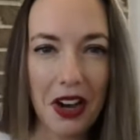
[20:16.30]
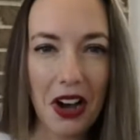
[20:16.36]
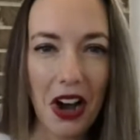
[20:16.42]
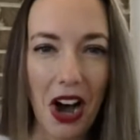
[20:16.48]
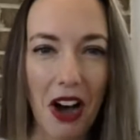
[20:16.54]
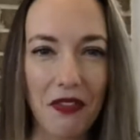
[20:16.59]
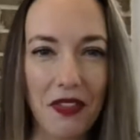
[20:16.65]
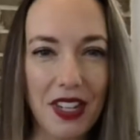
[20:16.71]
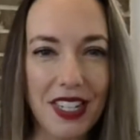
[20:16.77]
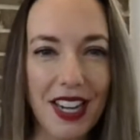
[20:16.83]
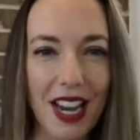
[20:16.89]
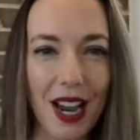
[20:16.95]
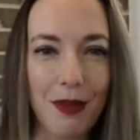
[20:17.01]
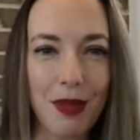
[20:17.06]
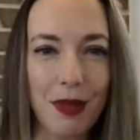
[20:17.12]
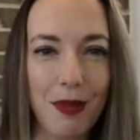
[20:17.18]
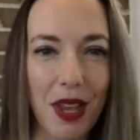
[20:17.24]

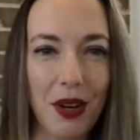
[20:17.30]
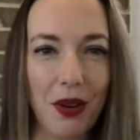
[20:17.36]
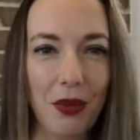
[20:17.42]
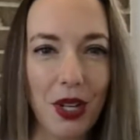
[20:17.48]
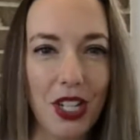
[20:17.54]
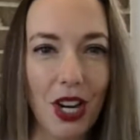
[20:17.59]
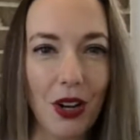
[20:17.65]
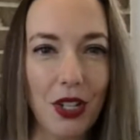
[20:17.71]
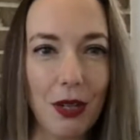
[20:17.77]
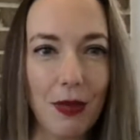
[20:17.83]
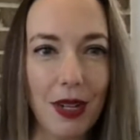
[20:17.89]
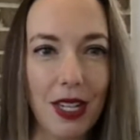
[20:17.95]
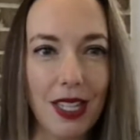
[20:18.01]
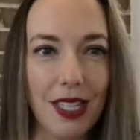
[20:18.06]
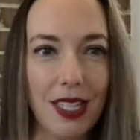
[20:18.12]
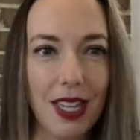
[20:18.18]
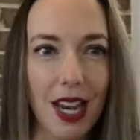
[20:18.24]
Oftentimes men will reach out to me
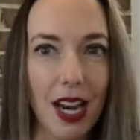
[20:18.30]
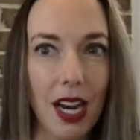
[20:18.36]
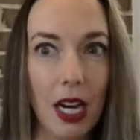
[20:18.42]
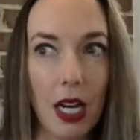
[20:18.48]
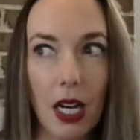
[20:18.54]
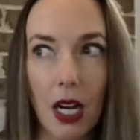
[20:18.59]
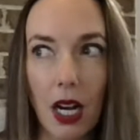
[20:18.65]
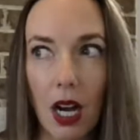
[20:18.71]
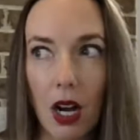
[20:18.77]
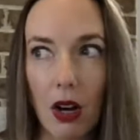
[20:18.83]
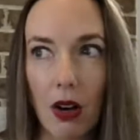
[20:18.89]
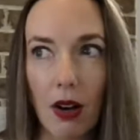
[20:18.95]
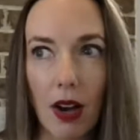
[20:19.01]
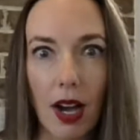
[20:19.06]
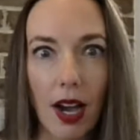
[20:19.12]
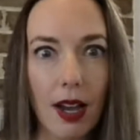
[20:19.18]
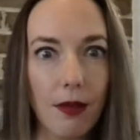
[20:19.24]
and say, oh,
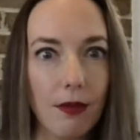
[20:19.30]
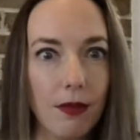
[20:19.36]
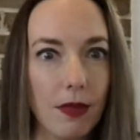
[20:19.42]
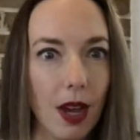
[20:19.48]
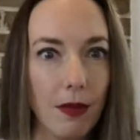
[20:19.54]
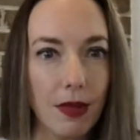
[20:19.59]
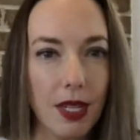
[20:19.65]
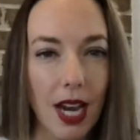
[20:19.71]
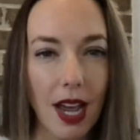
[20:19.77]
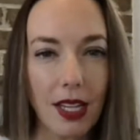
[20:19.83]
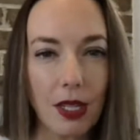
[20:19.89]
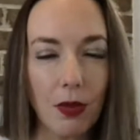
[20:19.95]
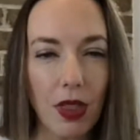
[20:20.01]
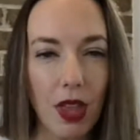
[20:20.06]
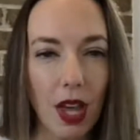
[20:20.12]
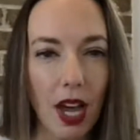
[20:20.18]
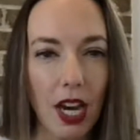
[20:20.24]
I'm tasked
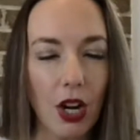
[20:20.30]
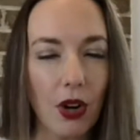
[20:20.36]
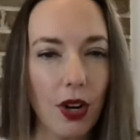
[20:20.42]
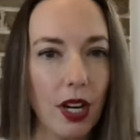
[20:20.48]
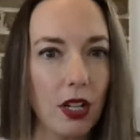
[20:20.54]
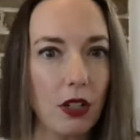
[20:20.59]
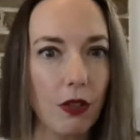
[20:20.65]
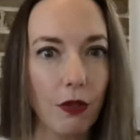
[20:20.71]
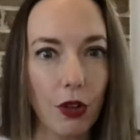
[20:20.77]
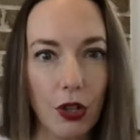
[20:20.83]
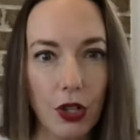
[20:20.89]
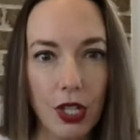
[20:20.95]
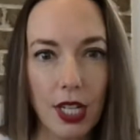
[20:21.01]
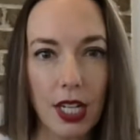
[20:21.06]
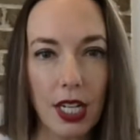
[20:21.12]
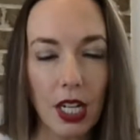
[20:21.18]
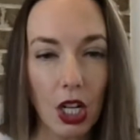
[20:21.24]
with hiring
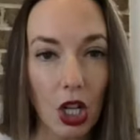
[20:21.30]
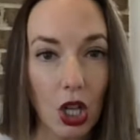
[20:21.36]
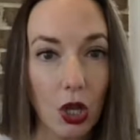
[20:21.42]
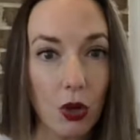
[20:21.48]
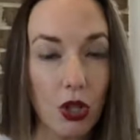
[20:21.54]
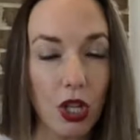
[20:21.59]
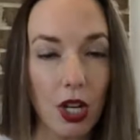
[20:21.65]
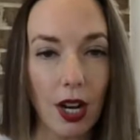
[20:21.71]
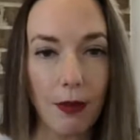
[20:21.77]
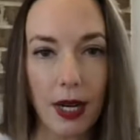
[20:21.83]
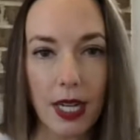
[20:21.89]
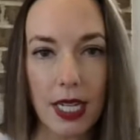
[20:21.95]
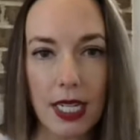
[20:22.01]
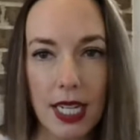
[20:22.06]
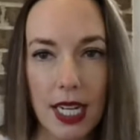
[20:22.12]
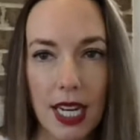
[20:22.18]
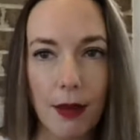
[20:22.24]
diversity and inclusion on my
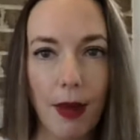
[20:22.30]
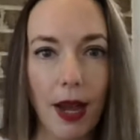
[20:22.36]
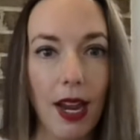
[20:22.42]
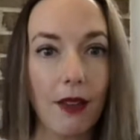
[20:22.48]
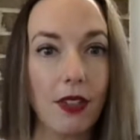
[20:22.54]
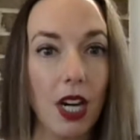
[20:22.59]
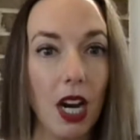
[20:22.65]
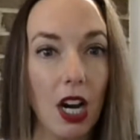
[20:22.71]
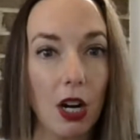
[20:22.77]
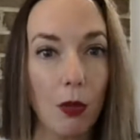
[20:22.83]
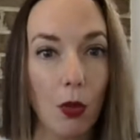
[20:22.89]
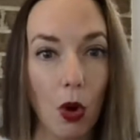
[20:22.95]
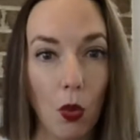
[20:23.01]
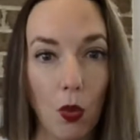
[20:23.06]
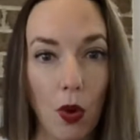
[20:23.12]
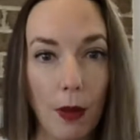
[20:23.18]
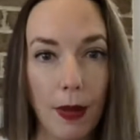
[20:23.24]
team. I have to hire
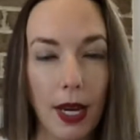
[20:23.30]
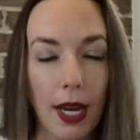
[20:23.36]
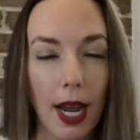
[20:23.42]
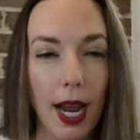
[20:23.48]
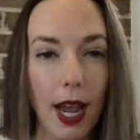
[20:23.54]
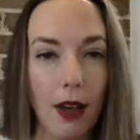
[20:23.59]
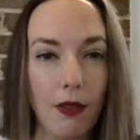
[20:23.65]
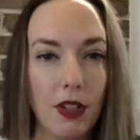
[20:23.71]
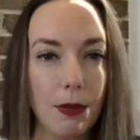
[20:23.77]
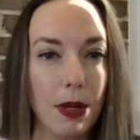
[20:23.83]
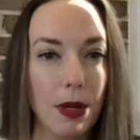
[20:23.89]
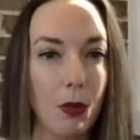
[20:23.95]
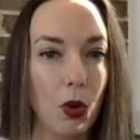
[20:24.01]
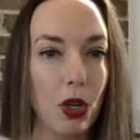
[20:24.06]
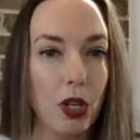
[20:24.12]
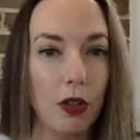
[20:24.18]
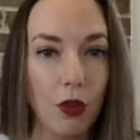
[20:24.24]
more women. I have to be
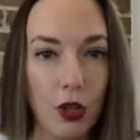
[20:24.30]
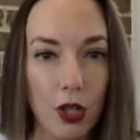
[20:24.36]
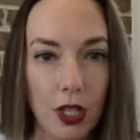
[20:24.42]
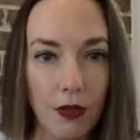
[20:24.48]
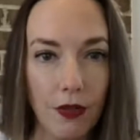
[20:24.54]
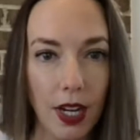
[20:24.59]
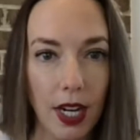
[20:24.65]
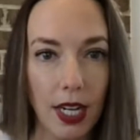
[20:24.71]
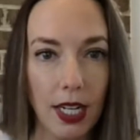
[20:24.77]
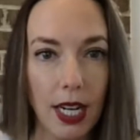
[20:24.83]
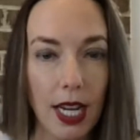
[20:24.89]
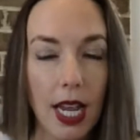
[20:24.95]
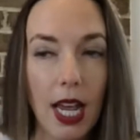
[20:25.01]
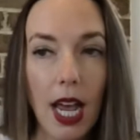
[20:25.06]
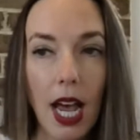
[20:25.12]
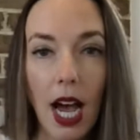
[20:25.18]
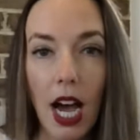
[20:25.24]
more diversified.
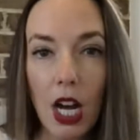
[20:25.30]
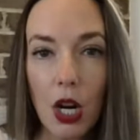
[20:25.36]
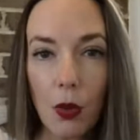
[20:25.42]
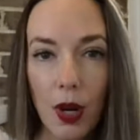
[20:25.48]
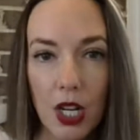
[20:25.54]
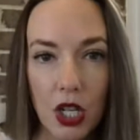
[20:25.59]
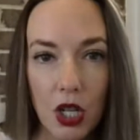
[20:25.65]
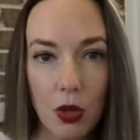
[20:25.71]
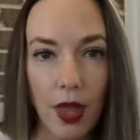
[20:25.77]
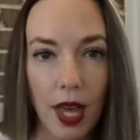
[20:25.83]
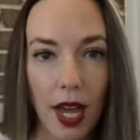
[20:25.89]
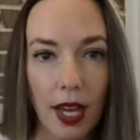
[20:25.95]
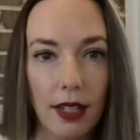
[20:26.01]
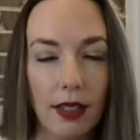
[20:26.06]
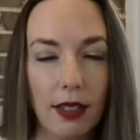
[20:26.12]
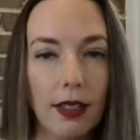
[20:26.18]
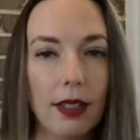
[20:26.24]
How do I do that?
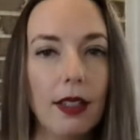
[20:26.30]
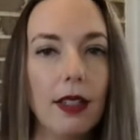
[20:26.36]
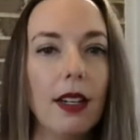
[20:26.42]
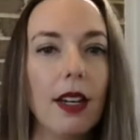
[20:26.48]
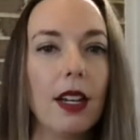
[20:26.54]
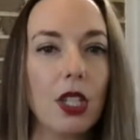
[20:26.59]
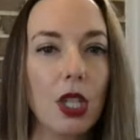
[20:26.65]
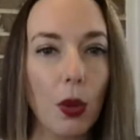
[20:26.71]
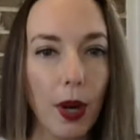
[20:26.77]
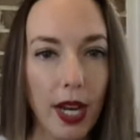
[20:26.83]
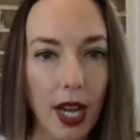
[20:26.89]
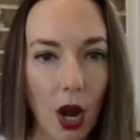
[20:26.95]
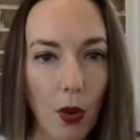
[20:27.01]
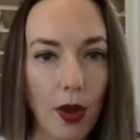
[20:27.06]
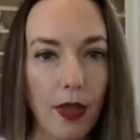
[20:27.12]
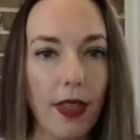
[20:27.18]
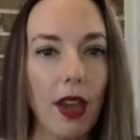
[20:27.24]
And so I
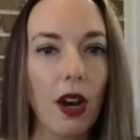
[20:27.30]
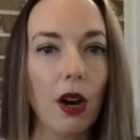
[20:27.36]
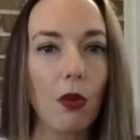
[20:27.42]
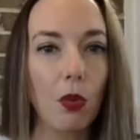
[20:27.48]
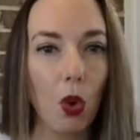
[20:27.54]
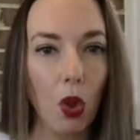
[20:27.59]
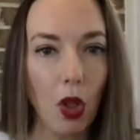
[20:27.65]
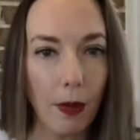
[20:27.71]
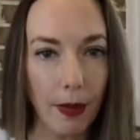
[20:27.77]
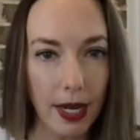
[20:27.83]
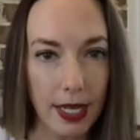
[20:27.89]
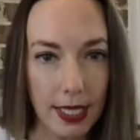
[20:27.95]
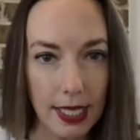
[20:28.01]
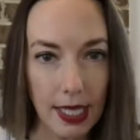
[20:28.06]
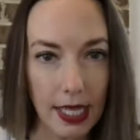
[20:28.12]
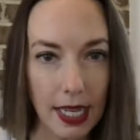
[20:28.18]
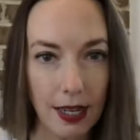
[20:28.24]
go in there, roll up my
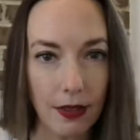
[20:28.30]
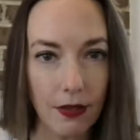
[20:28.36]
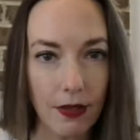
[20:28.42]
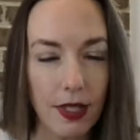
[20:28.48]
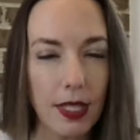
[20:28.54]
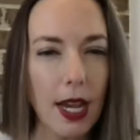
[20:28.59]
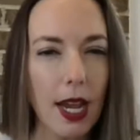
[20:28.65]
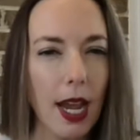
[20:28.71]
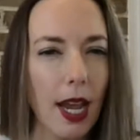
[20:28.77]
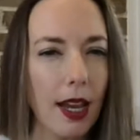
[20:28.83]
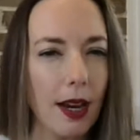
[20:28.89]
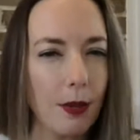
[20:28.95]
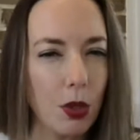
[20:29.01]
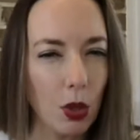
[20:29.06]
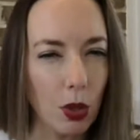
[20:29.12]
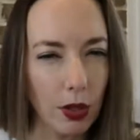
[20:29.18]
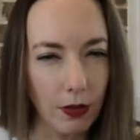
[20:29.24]
sleeves, and I'm
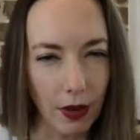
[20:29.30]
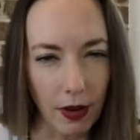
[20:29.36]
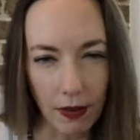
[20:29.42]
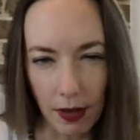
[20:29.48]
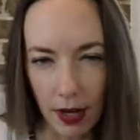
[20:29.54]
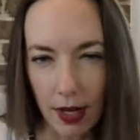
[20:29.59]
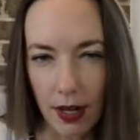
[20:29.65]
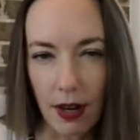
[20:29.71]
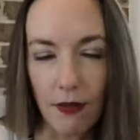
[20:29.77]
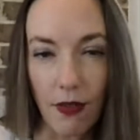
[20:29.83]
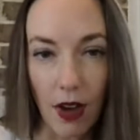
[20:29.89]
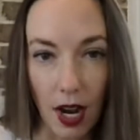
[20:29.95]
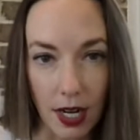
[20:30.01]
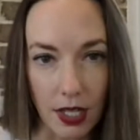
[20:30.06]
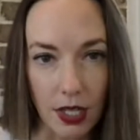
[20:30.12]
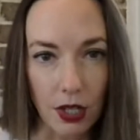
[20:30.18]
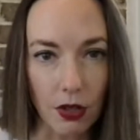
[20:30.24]
sort of an
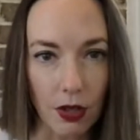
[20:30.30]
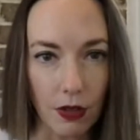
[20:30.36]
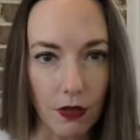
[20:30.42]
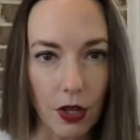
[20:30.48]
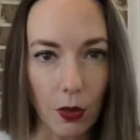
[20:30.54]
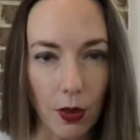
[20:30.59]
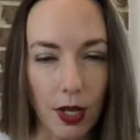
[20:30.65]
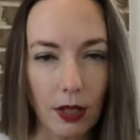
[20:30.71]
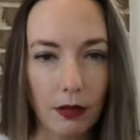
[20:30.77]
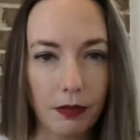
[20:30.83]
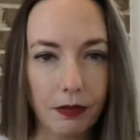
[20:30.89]
advisor, if you will.